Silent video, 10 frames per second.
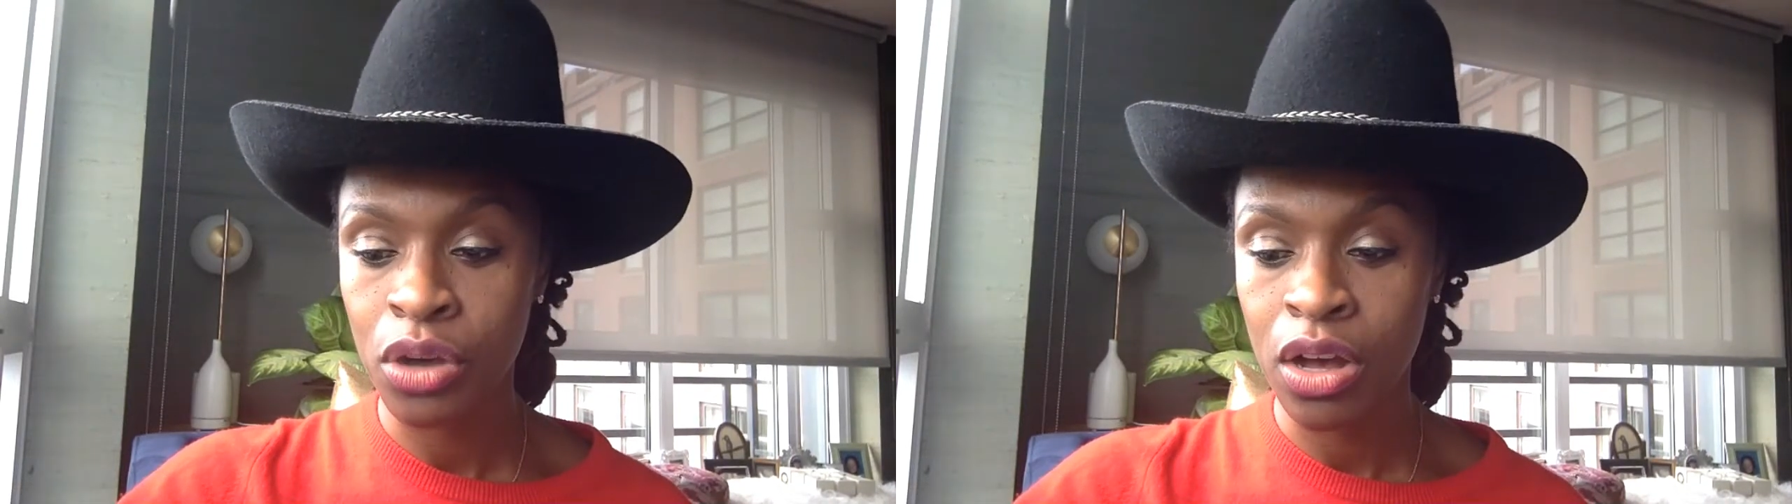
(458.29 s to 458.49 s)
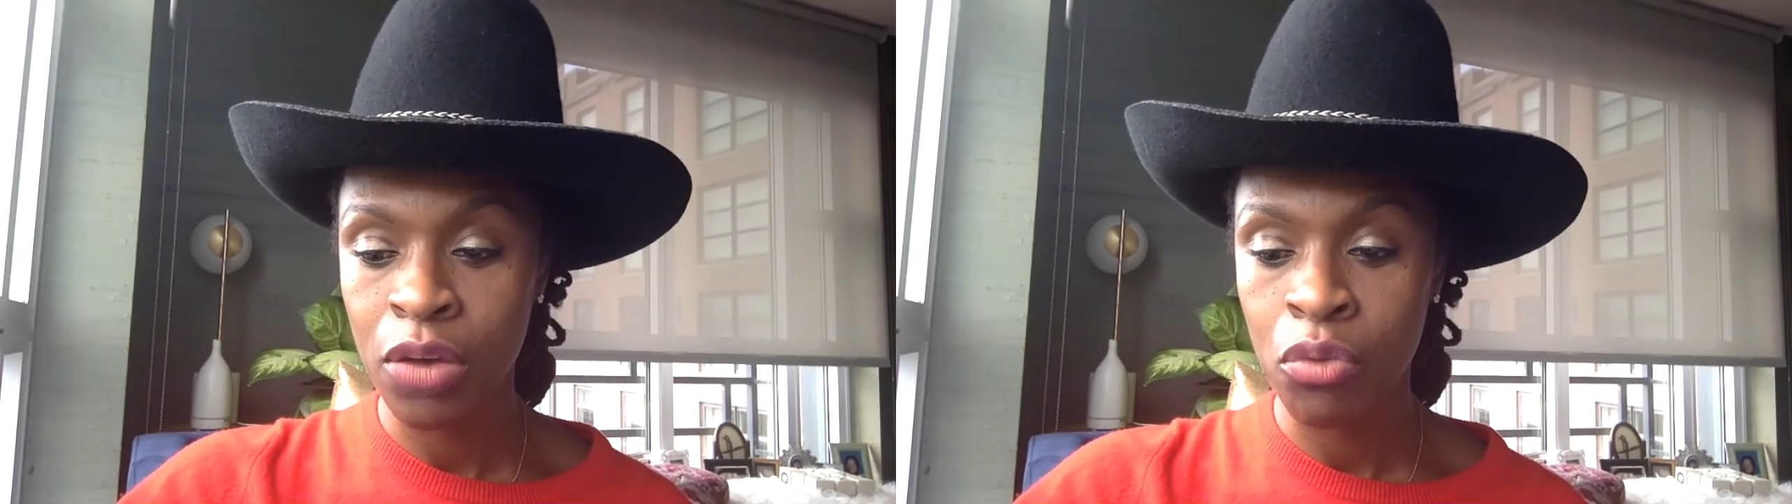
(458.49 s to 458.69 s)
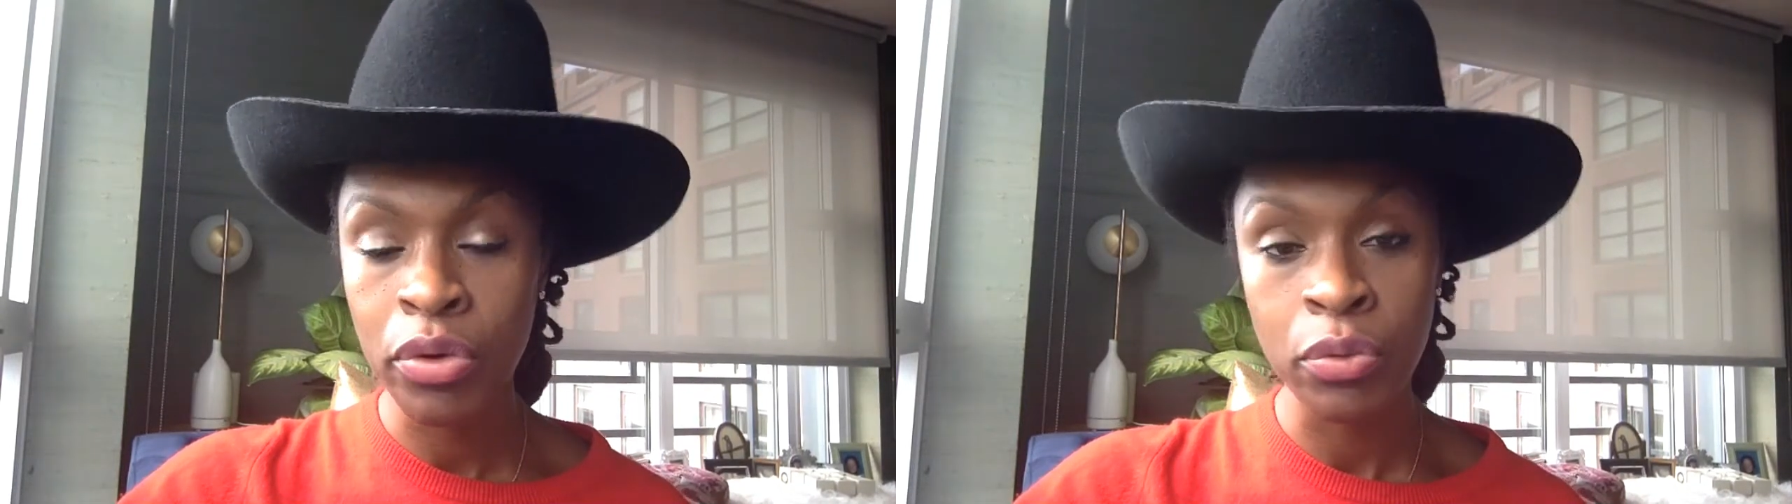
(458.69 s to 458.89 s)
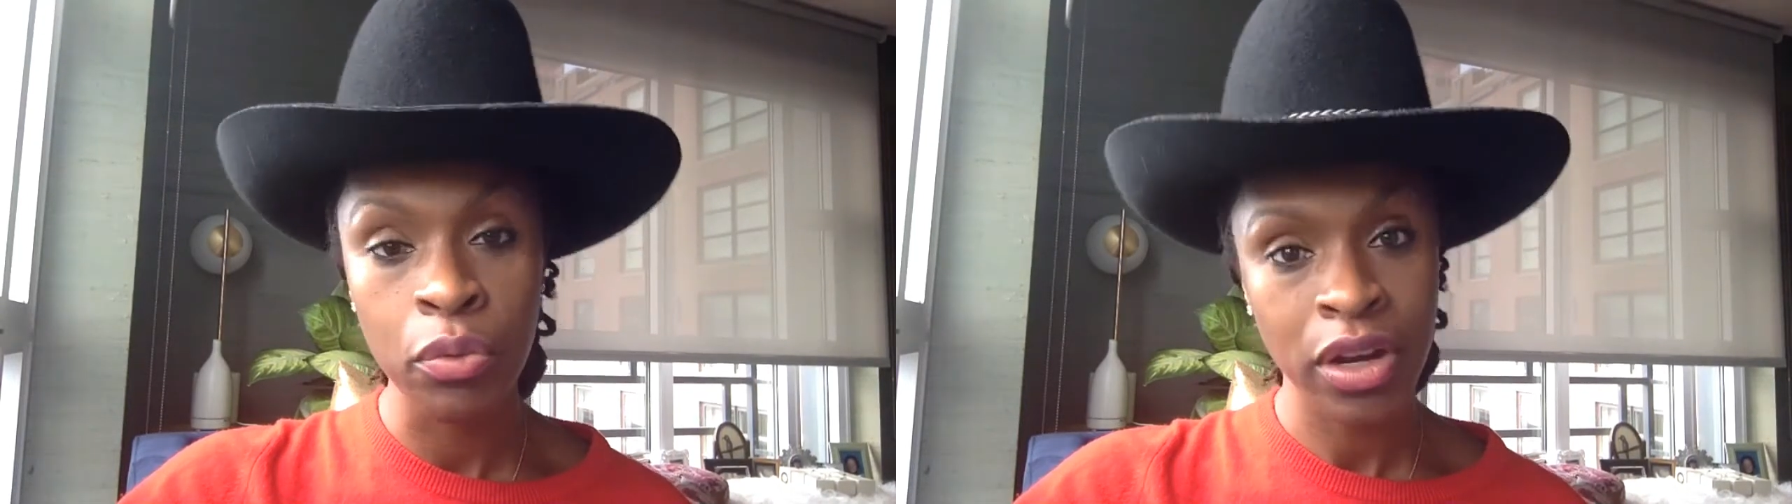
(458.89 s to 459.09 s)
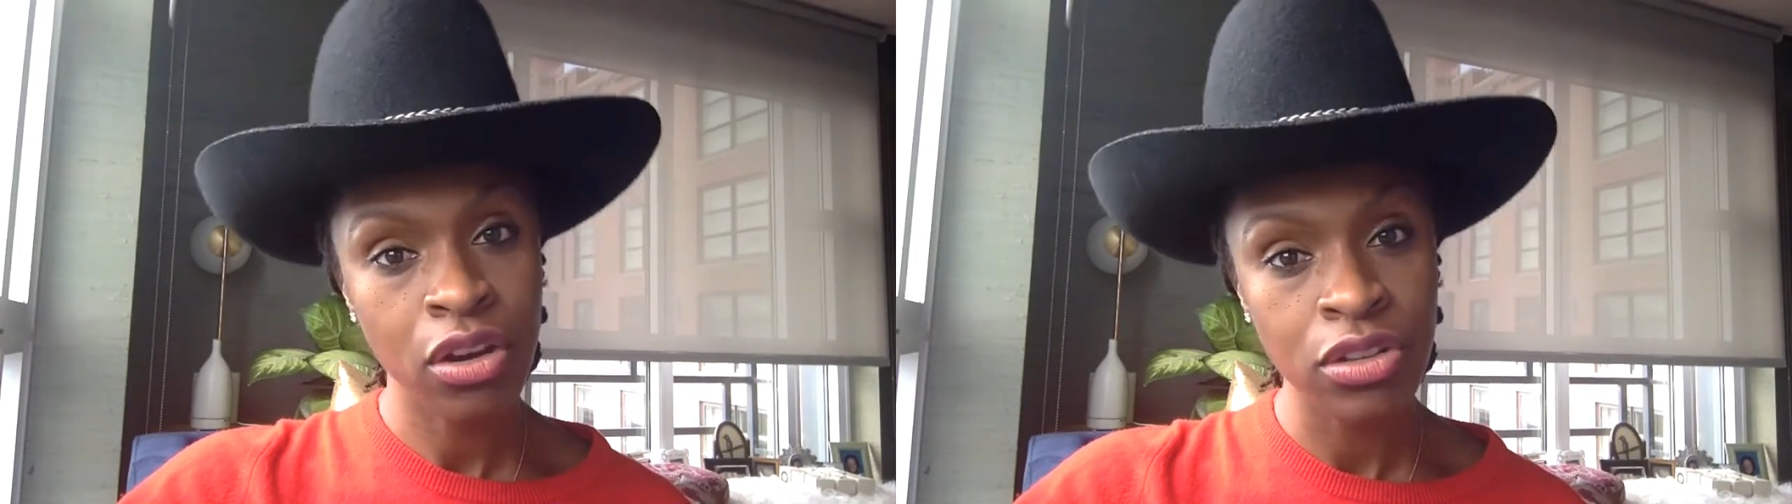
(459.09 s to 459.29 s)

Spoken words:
what we want to